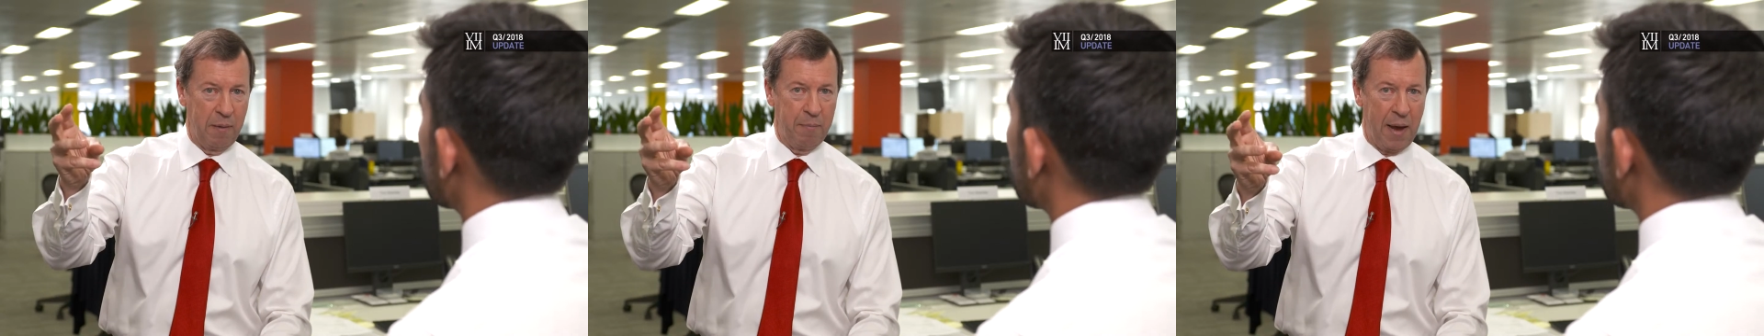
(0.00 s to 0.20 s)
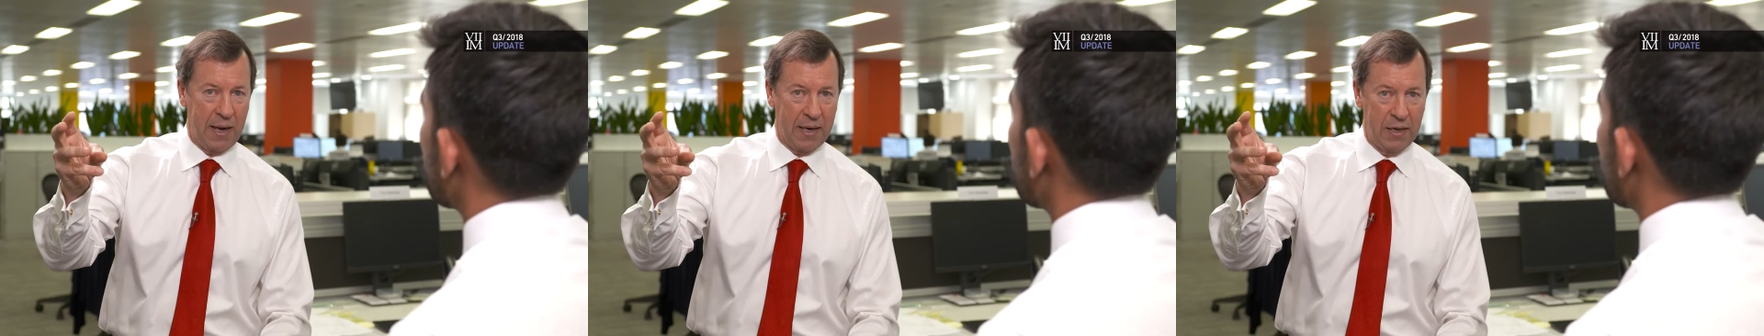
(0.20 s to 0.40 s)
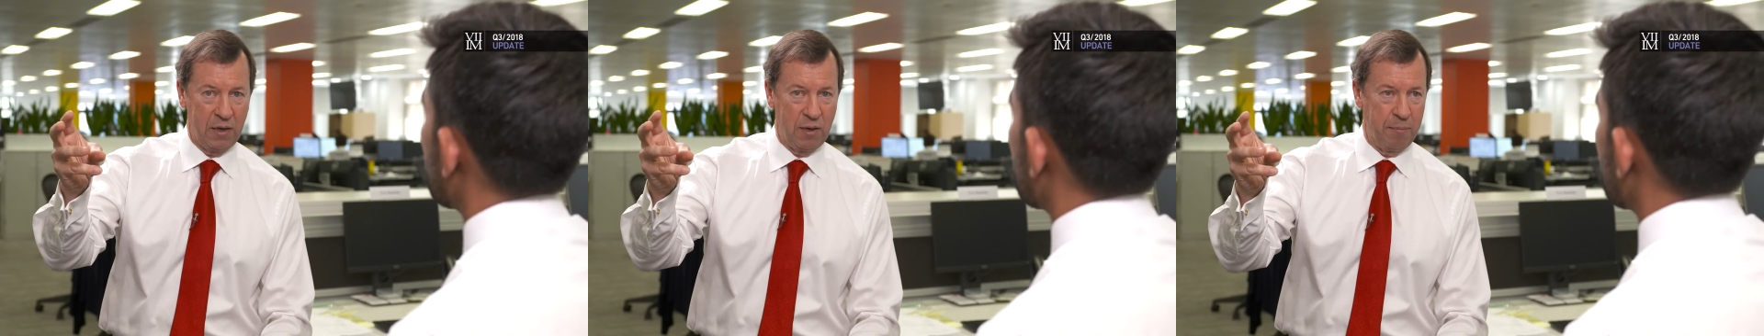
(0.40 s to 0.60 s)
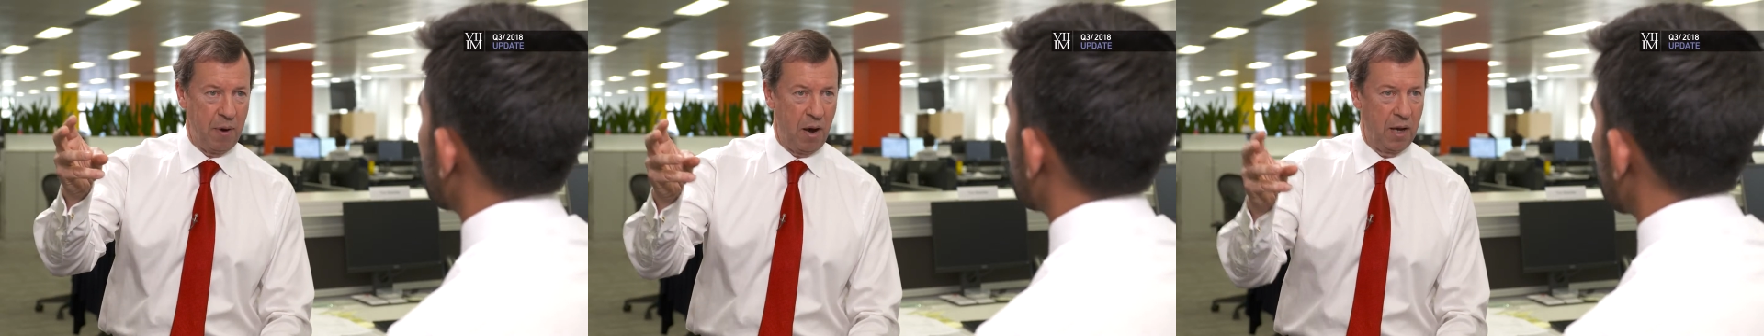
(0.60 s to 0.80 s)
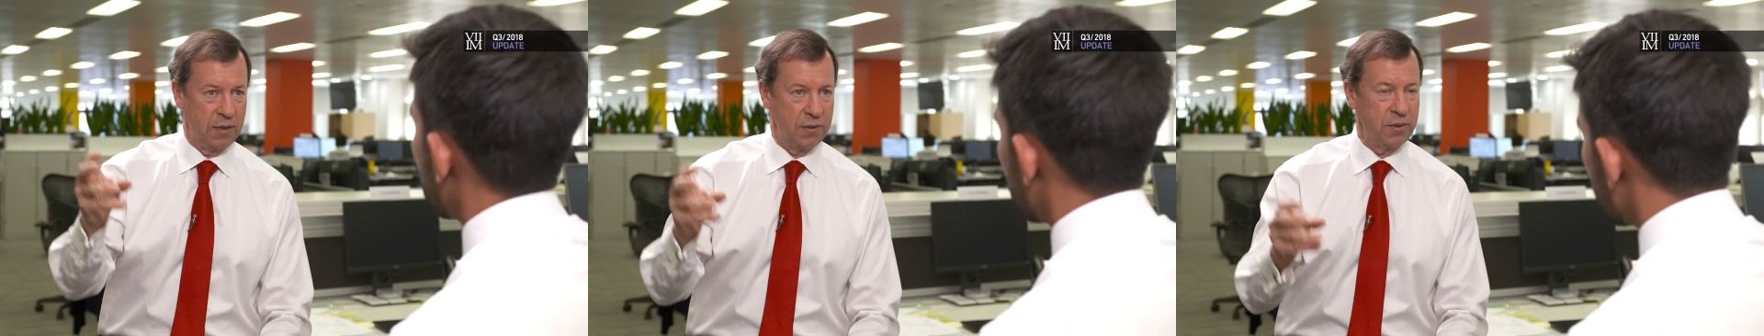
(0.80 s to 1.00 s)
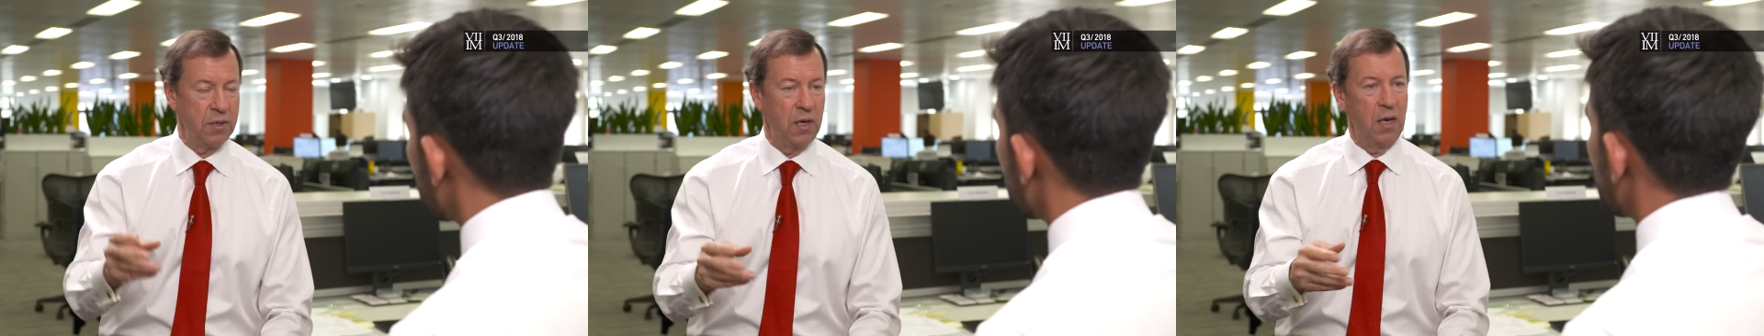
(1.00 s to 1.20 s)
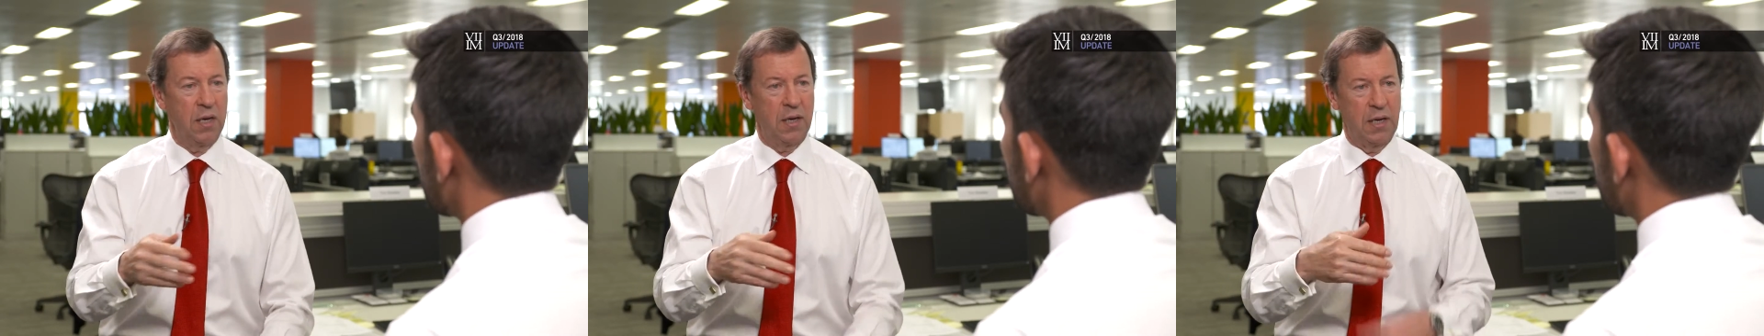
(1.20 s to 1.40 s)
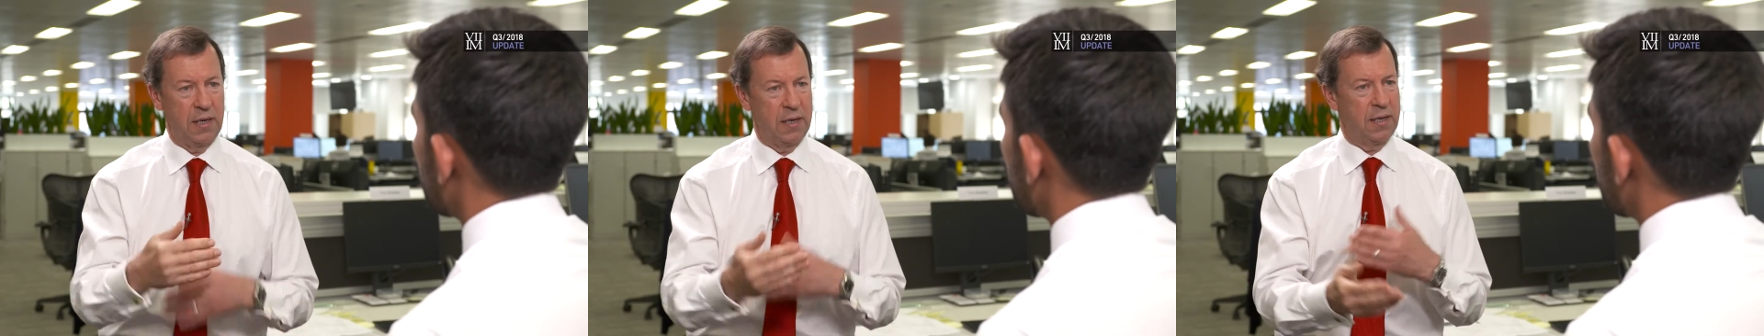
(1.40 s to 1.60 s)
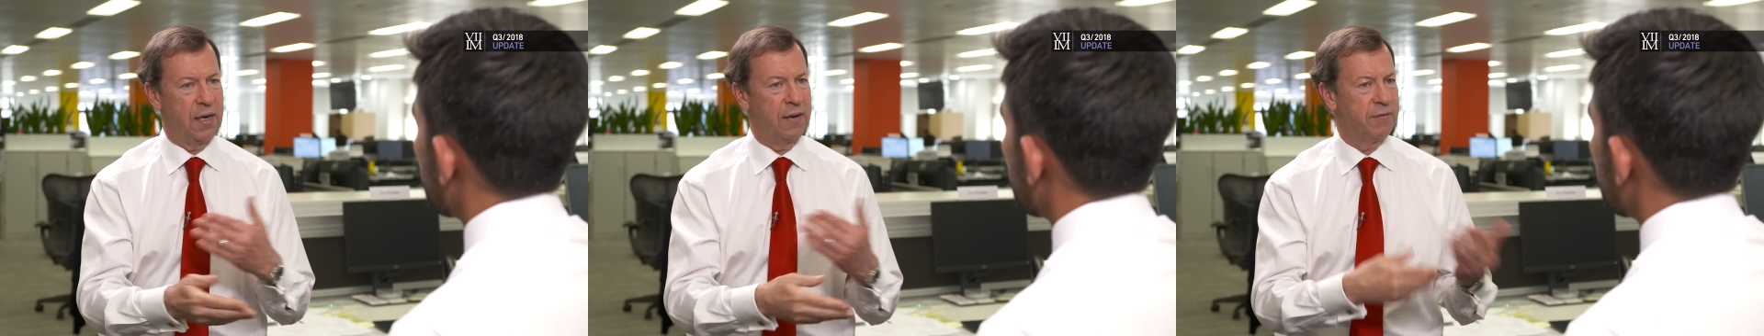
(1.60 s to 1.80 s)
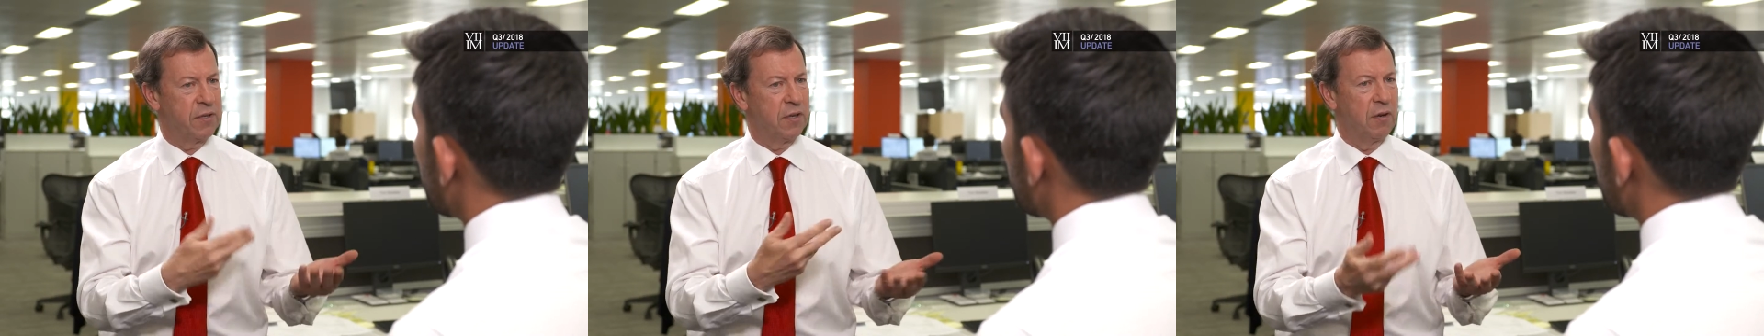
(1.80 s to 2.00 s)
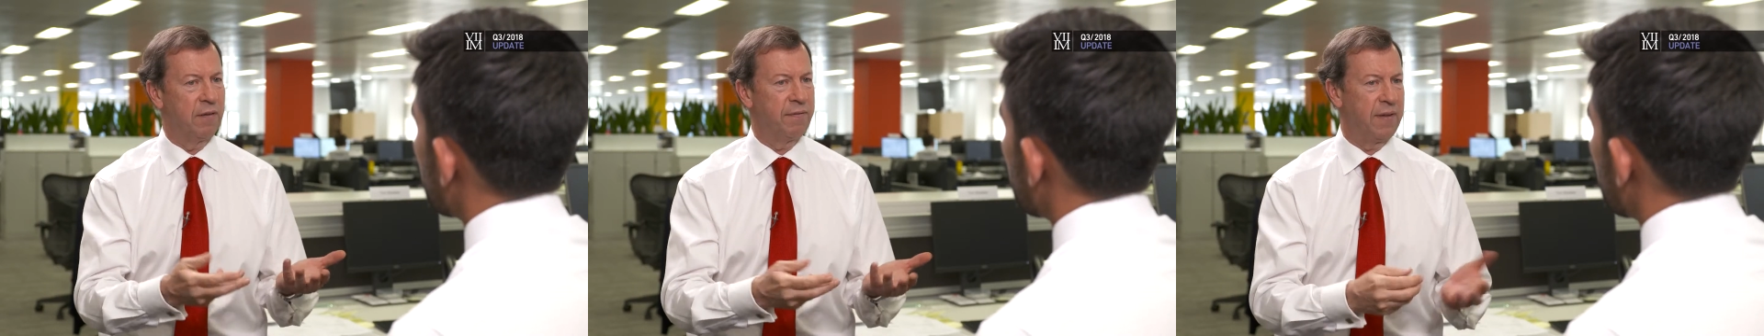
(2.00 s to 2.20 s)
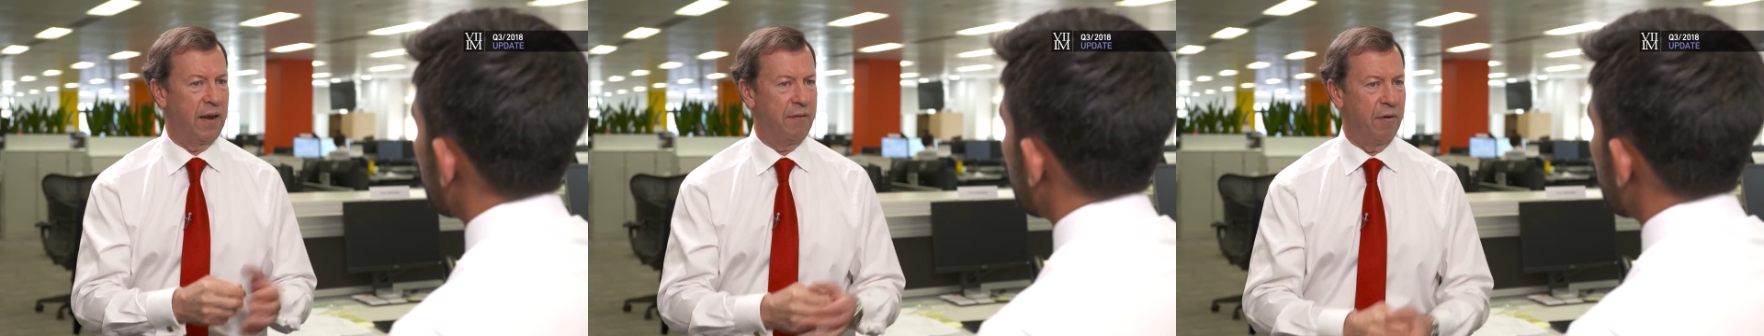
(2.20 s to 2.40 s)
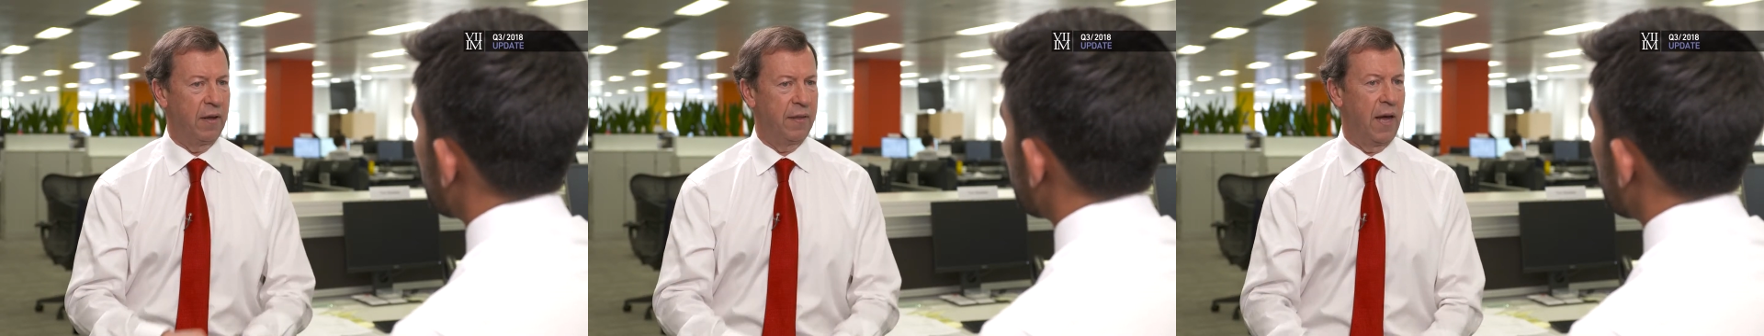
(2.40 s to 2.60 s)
back into bonds. Can you give us a little flavor on